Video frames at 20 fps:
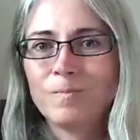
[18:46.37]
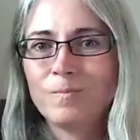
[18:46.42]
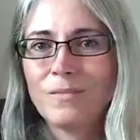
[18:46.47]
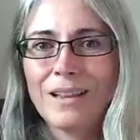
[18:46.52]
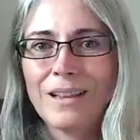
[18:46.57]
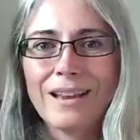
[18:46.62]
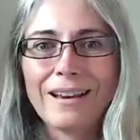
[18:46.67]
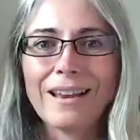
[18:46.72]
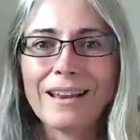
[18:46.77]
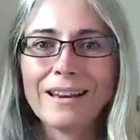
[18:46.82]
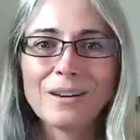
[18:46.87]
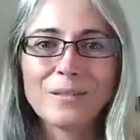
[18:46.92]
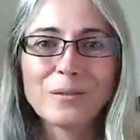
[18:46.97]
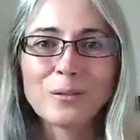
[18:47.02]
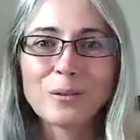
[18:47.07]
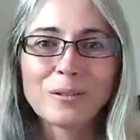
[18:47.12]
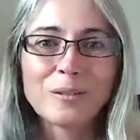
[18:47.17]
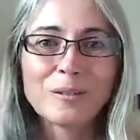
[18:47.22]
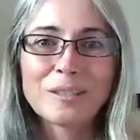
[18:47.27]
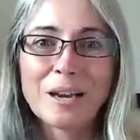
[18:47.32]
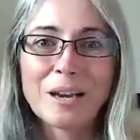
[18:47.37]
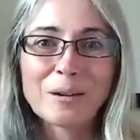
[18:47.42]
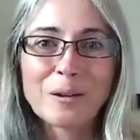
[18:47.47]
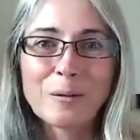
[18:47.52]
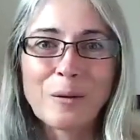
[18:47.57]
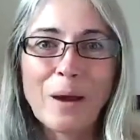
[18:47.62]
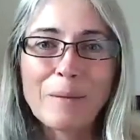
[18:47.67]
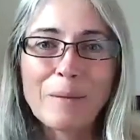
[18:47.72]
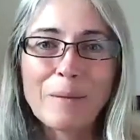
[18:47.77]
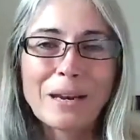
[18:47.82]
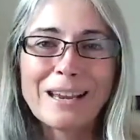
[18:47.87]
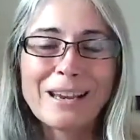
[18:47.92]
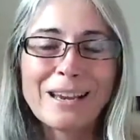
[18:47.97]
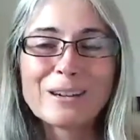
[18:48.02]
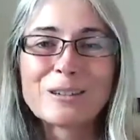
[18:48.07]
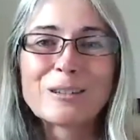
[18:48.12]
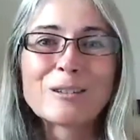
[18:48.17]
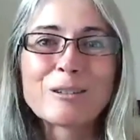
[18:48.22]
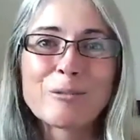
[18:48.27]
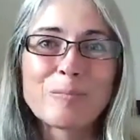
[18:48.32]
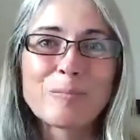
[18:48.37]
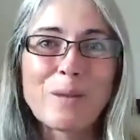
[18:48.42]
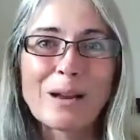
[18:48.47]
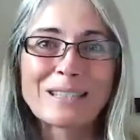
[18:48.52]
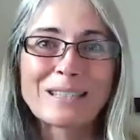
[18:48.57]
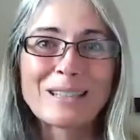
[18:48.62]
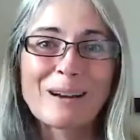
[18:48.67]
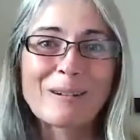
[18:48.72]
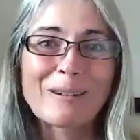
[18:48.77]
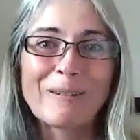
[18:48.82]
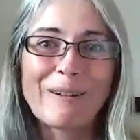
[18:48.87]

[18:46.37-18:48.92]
I can't even tell you how many years of my cycle,